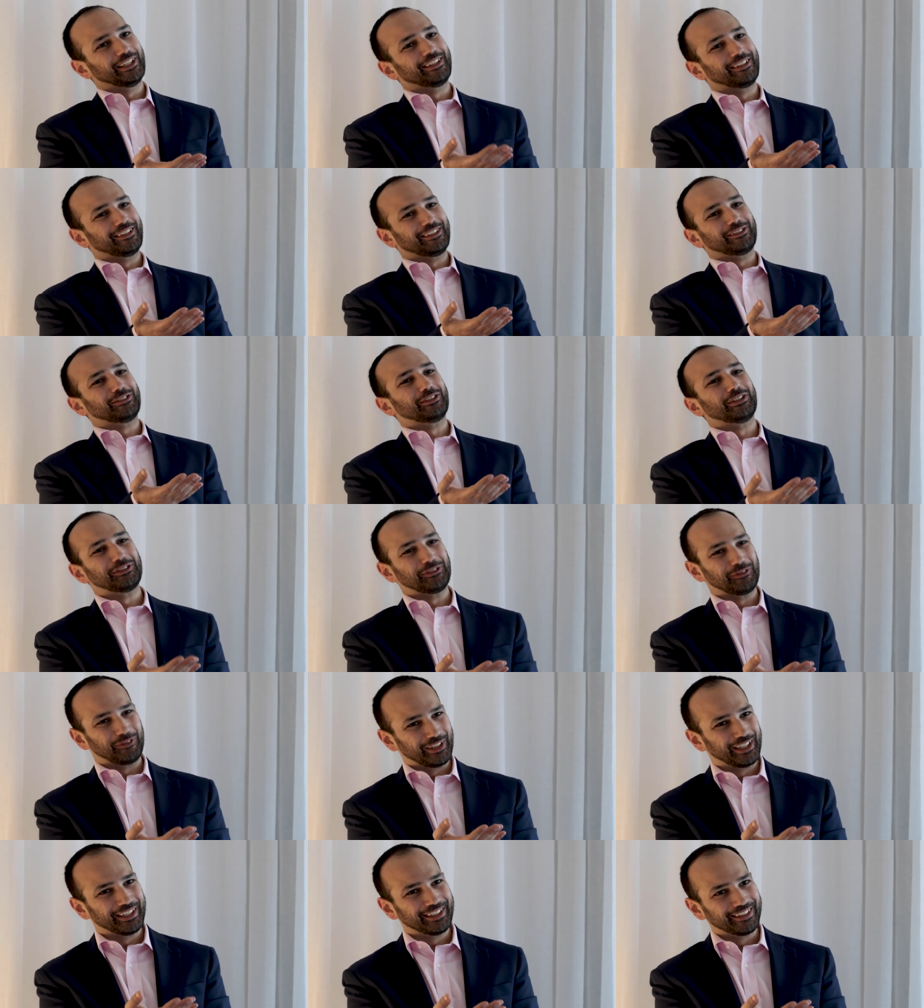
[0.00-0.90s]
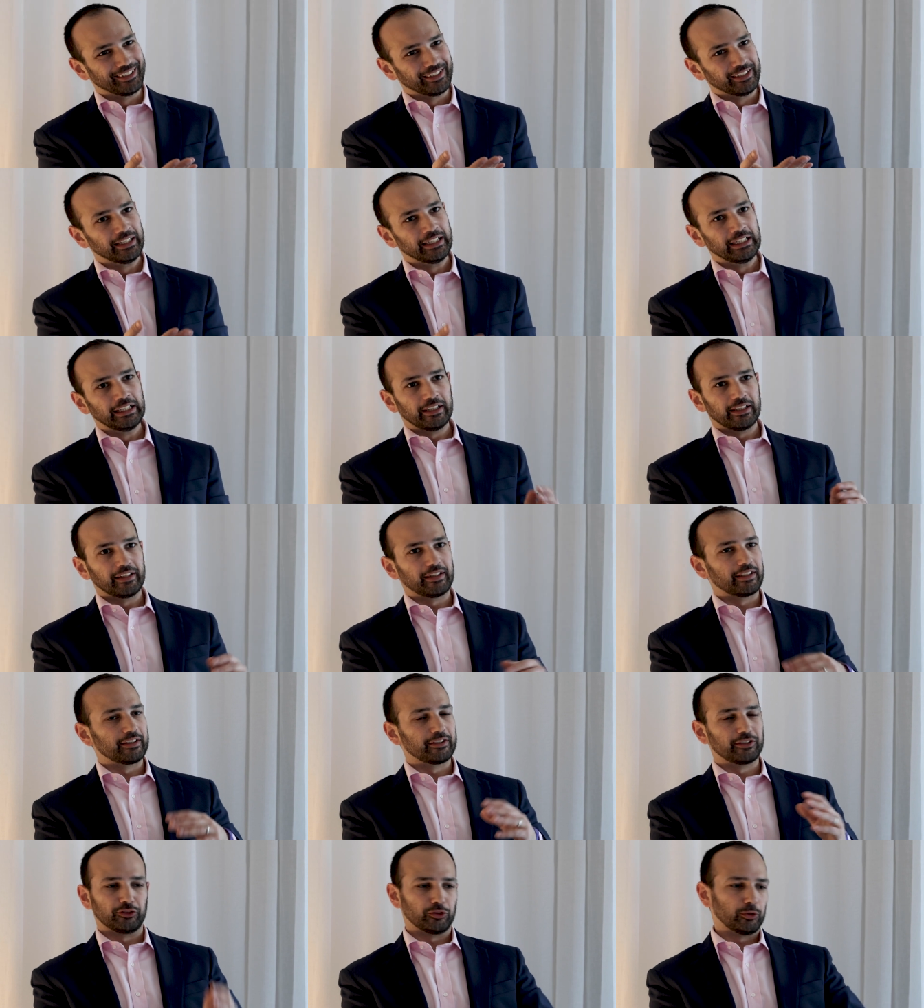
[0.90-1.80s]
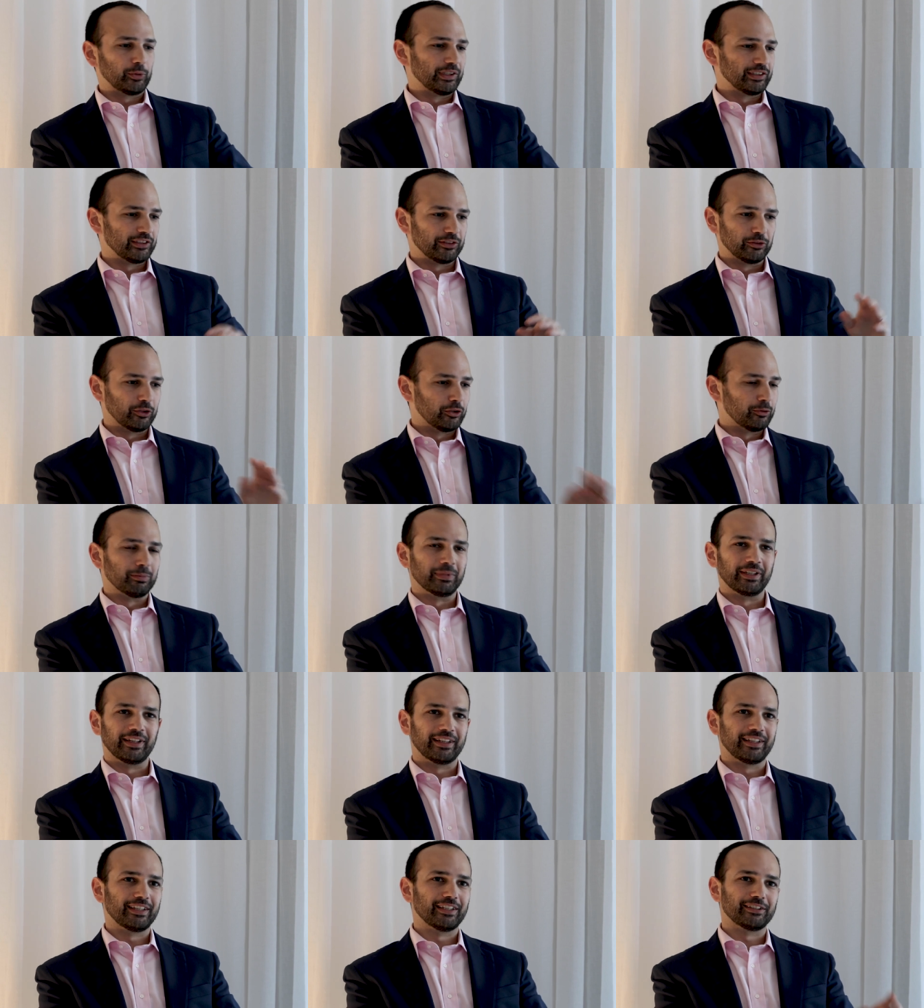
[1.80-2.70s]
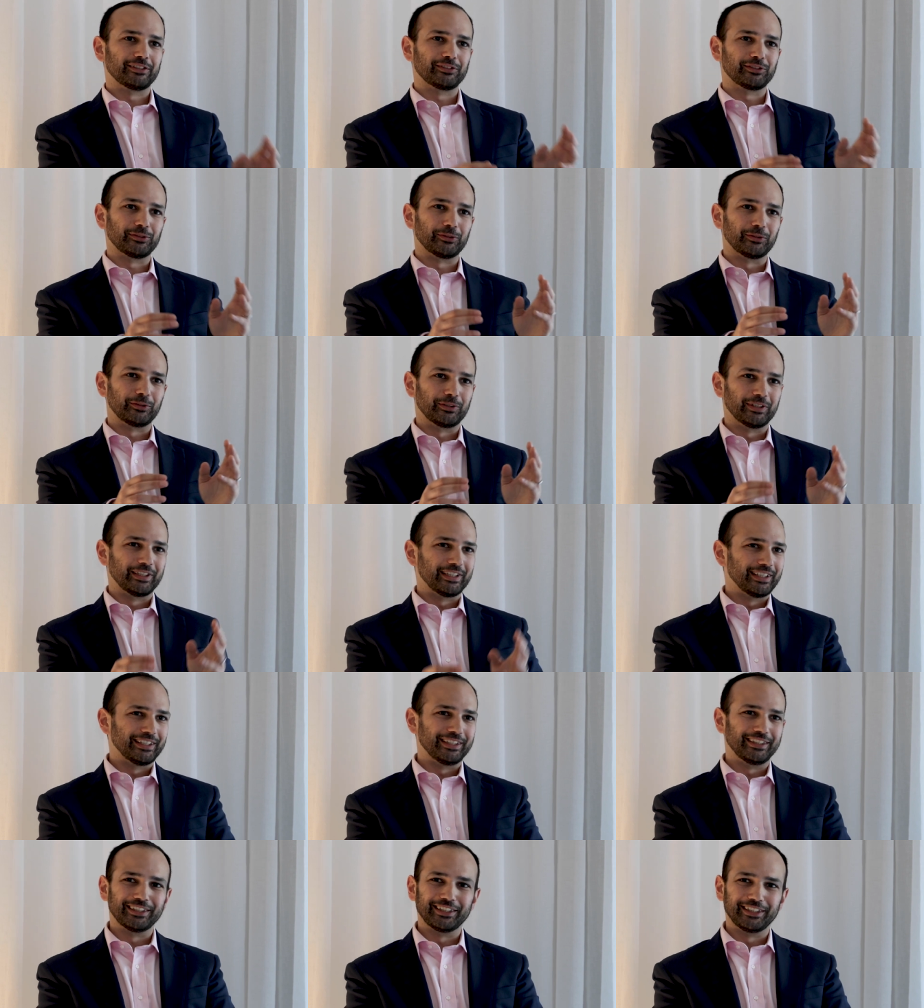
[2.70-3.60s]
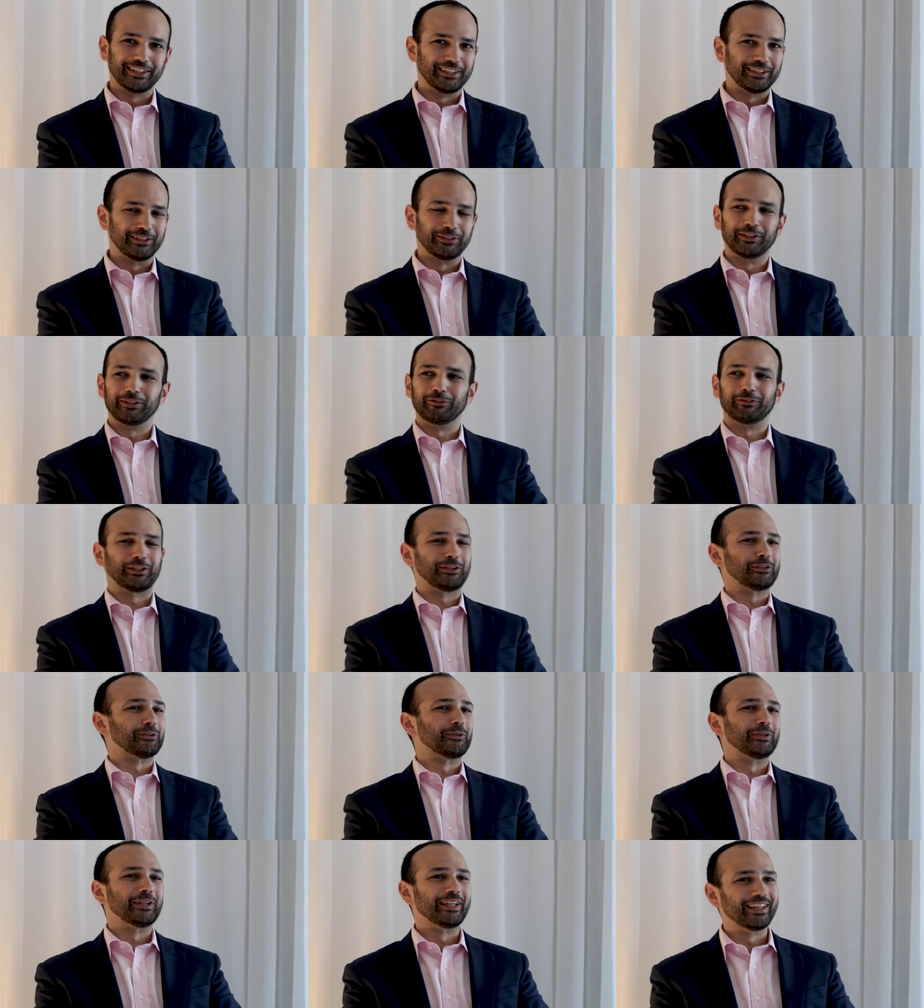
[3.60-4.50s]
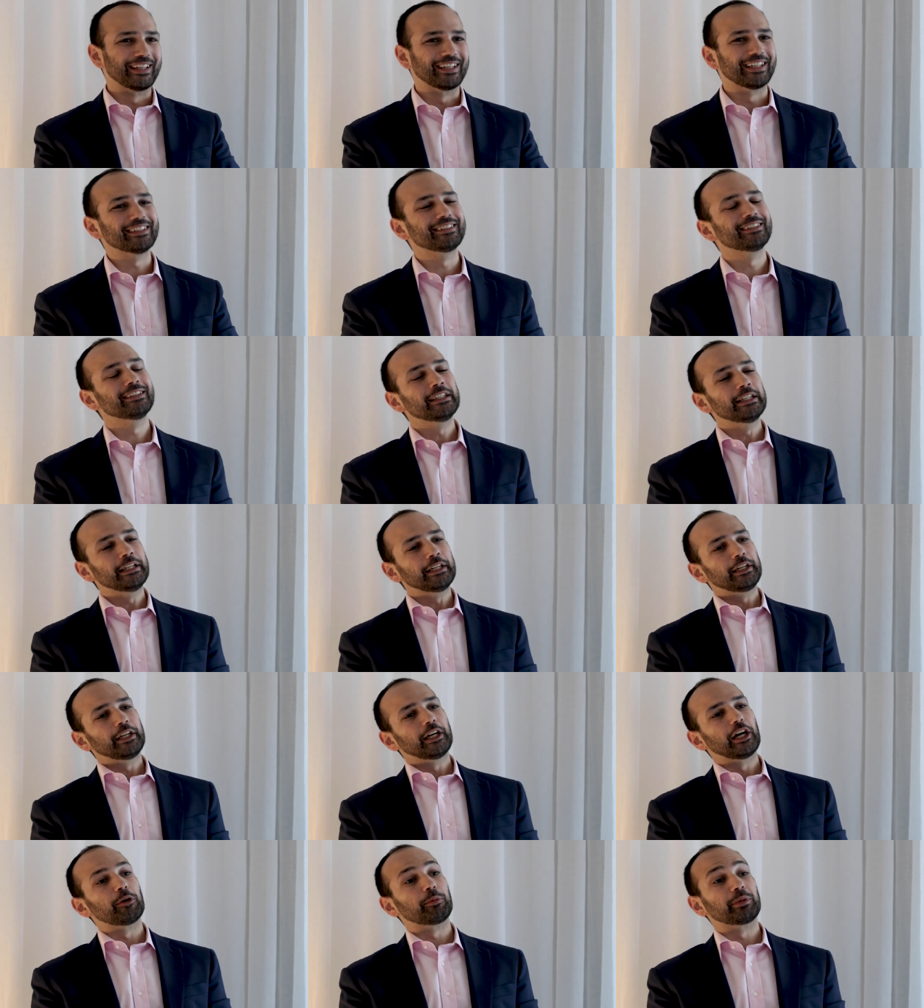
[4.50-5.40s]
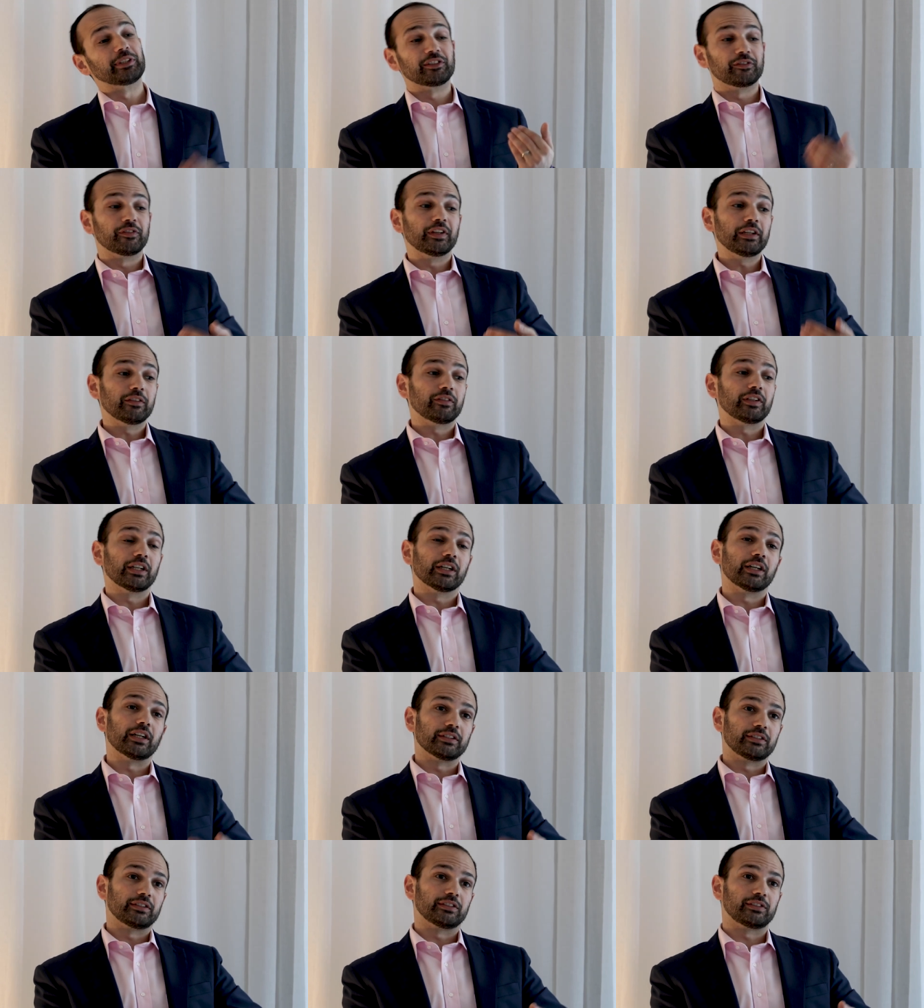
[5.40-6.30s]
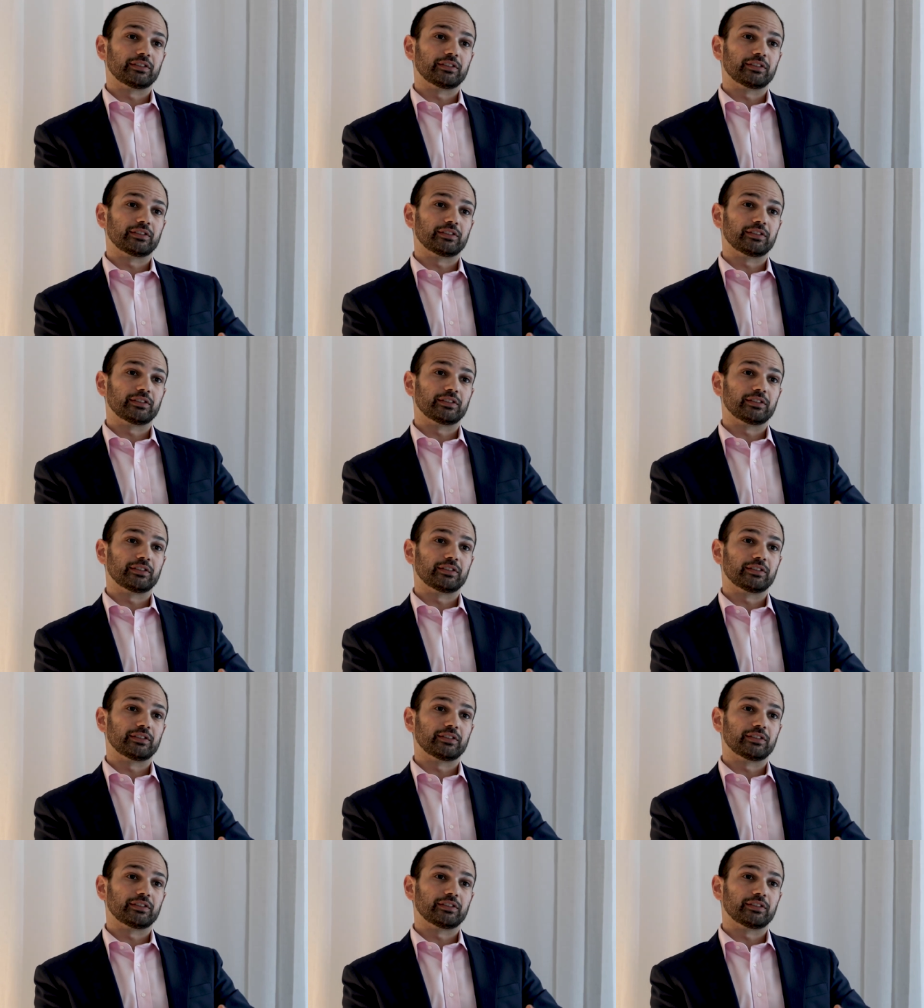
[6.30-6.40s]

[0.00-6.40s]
under the streets of London that there's always a Roman this or a, uh, you know, a Victorian that uh, but it's very, very hard to